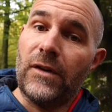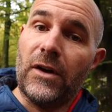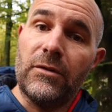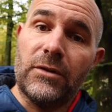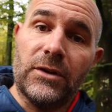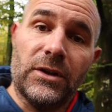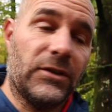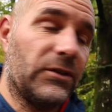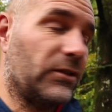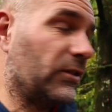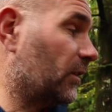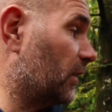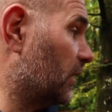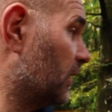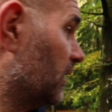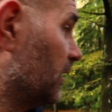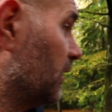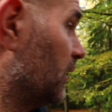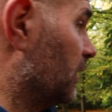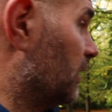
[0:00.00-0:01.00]
focus.
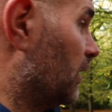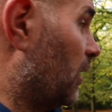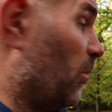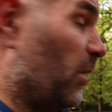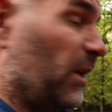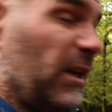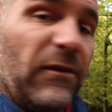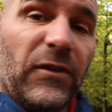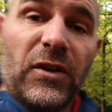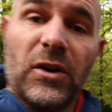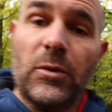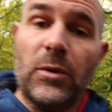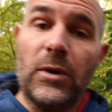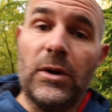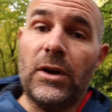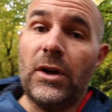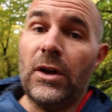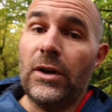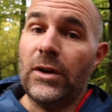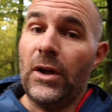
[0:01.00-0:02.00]
I mean, if you
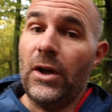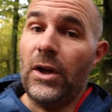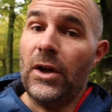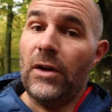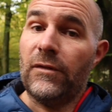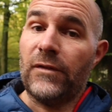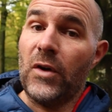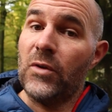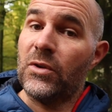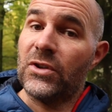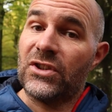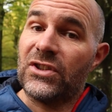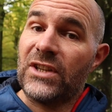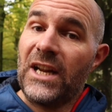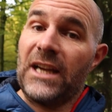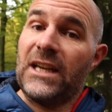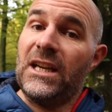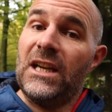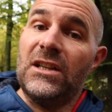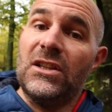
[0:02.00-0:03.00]
were focus
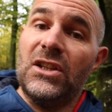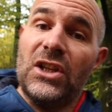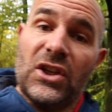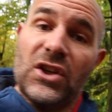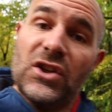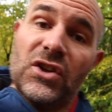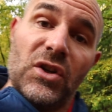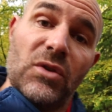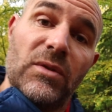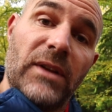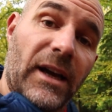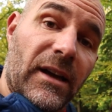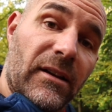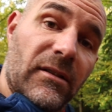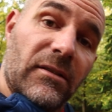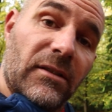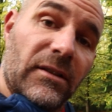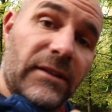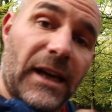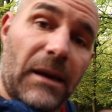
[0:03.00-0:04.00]
stacking, you can do that
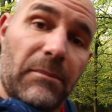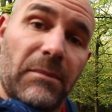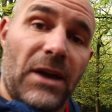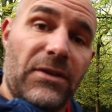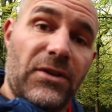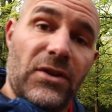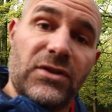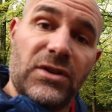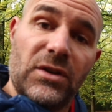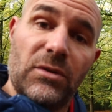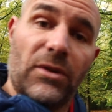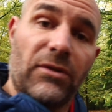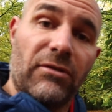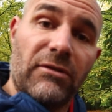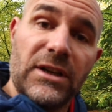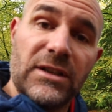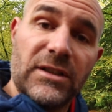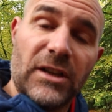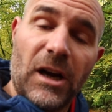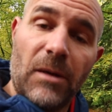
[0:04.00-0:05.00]
method 2 or
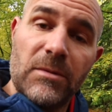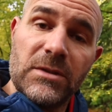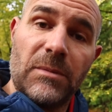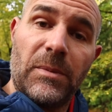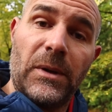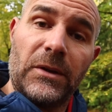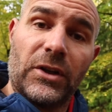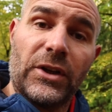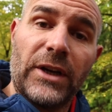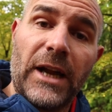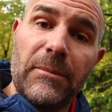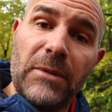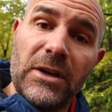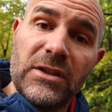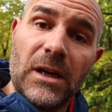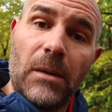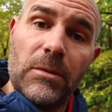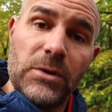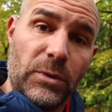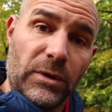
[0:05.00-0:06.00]
3 times, depending on how many
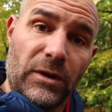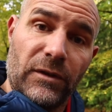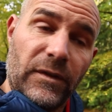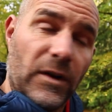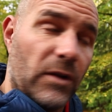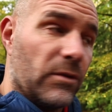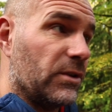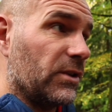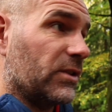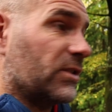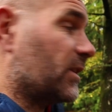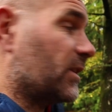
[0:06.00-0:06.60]
times you want to focus